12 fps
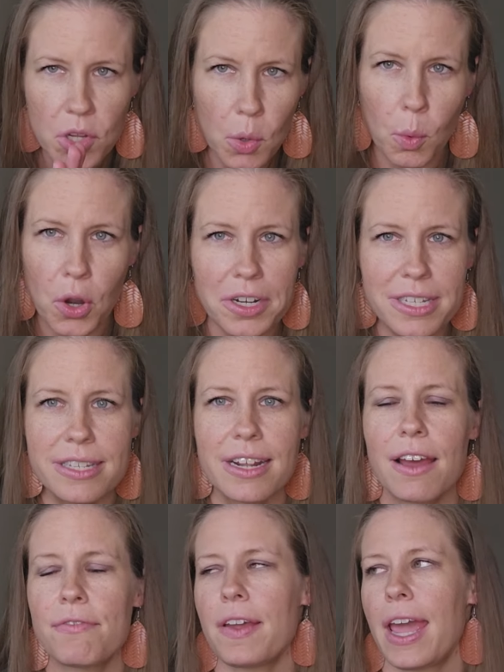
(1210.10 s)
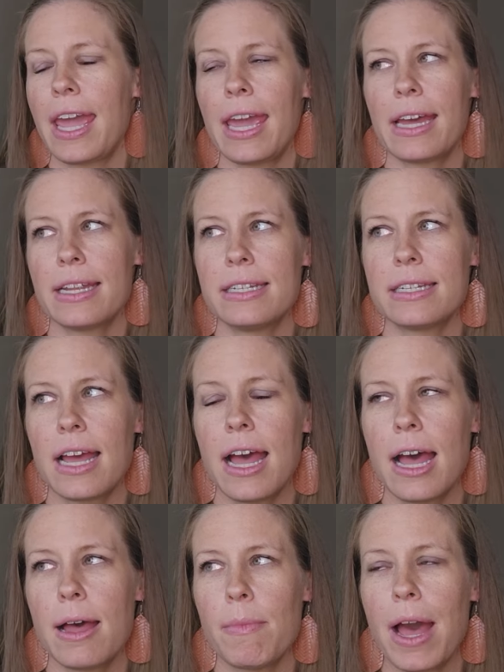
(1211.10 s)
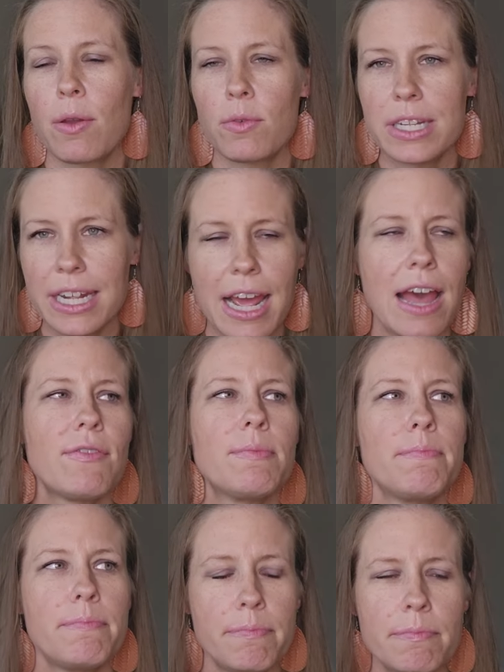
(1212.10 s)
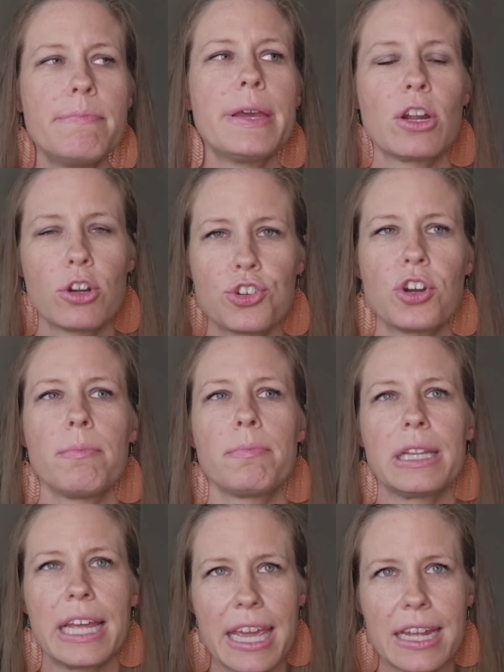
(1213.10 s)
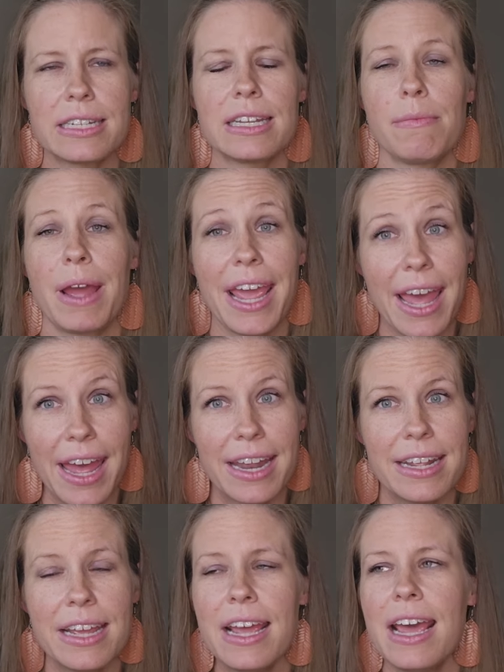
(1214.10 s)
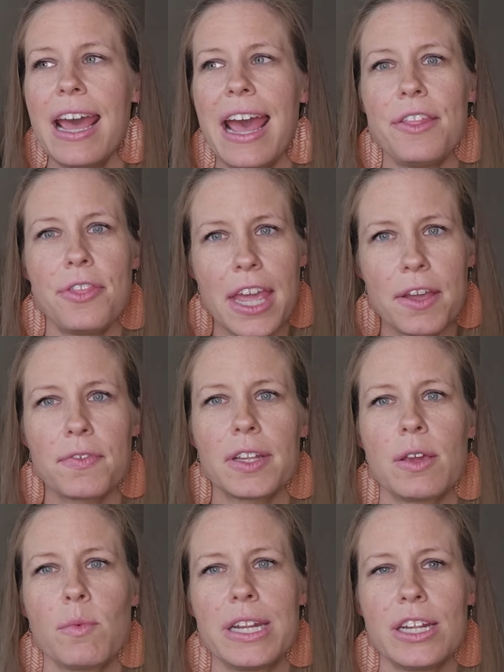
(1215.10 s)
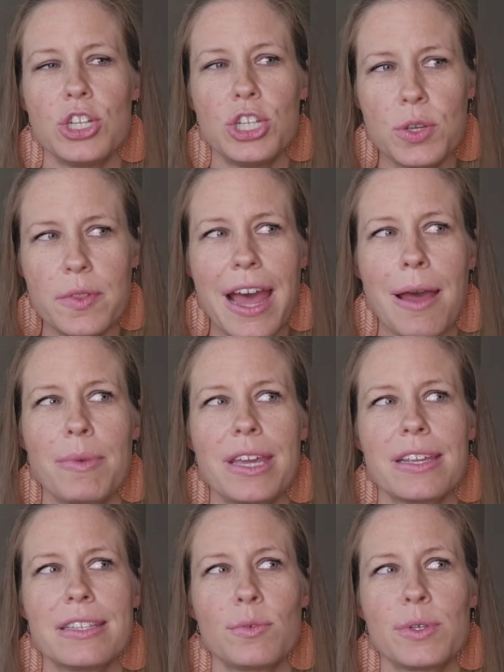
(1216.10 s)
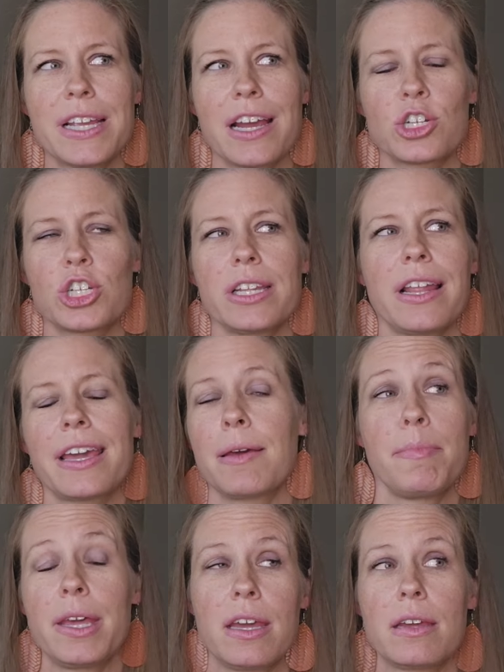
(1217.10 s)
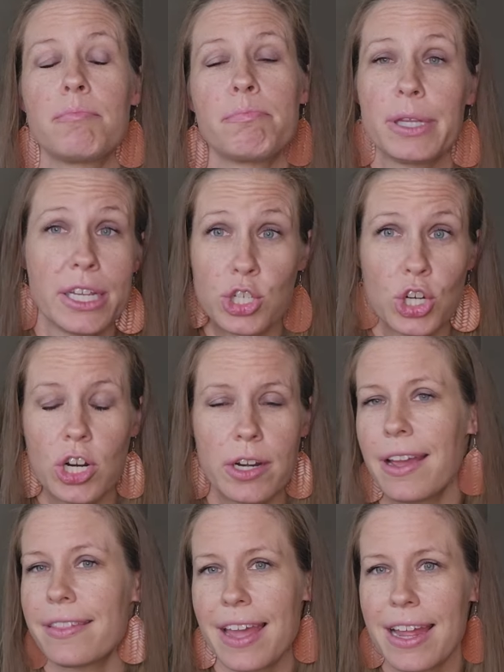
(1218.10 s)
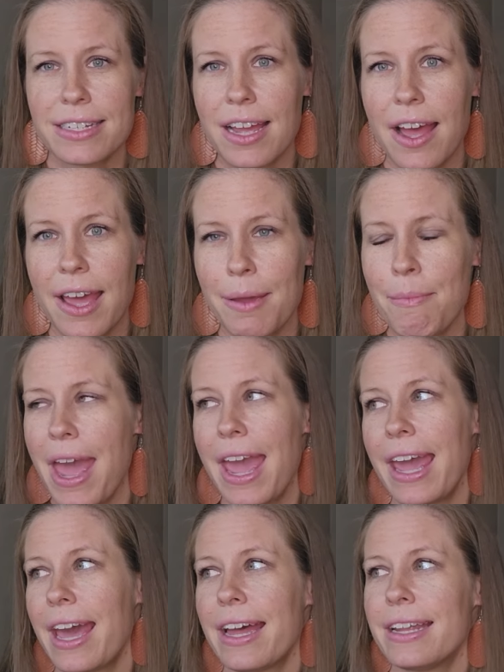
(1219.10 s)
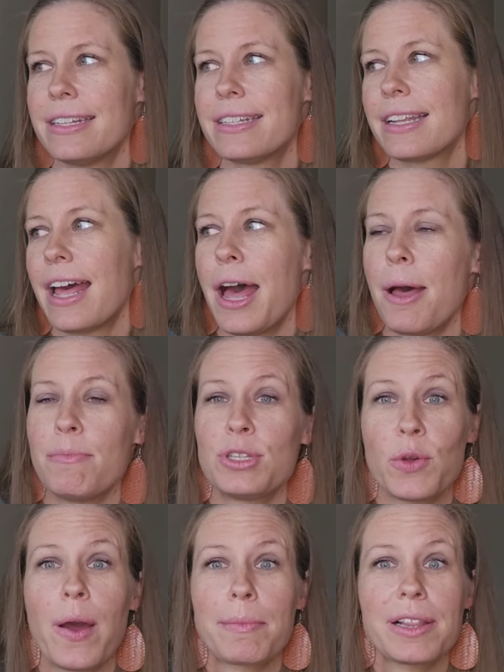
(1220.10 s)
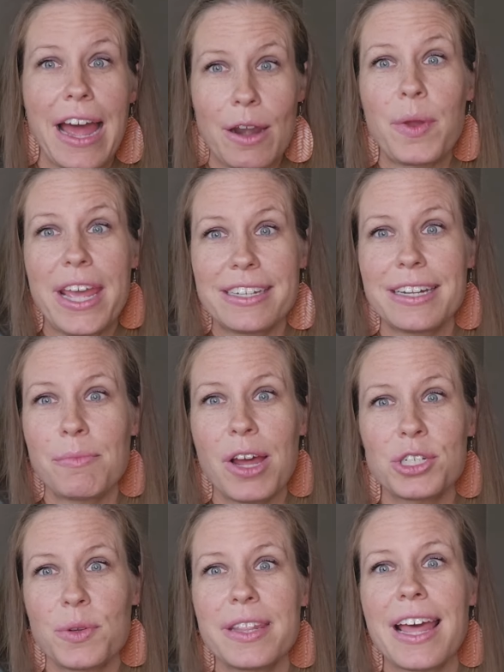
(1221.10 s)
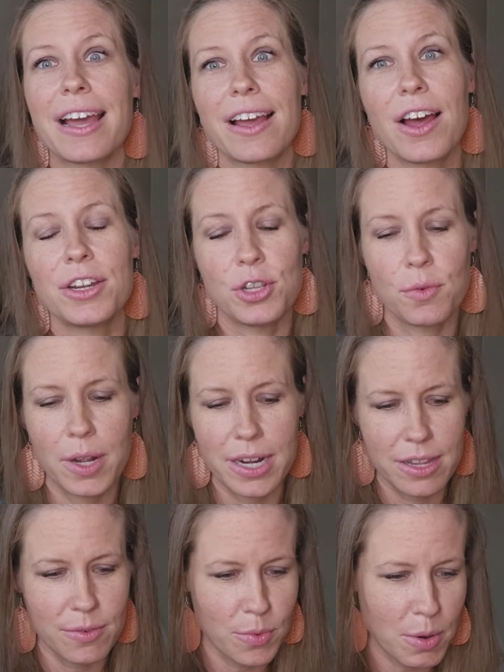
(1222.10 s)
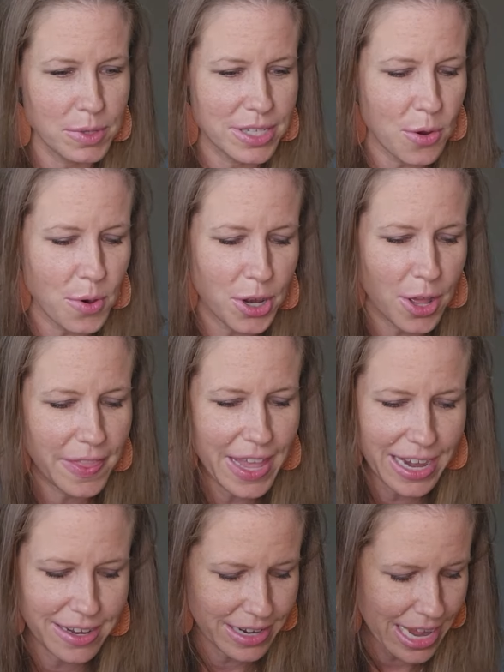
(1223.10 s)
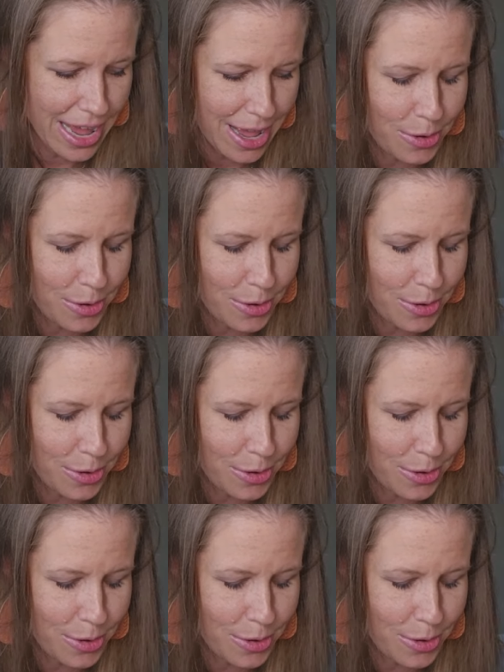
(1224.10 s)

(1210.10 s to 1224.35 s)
work stuff. And um, I did have a bigger trip planned in my head. And thankfully, we didn't do that because there was actually like a big blizzard at that time. And um, so I'm glad we ended up not doing that. God knew what he what was going on then uh,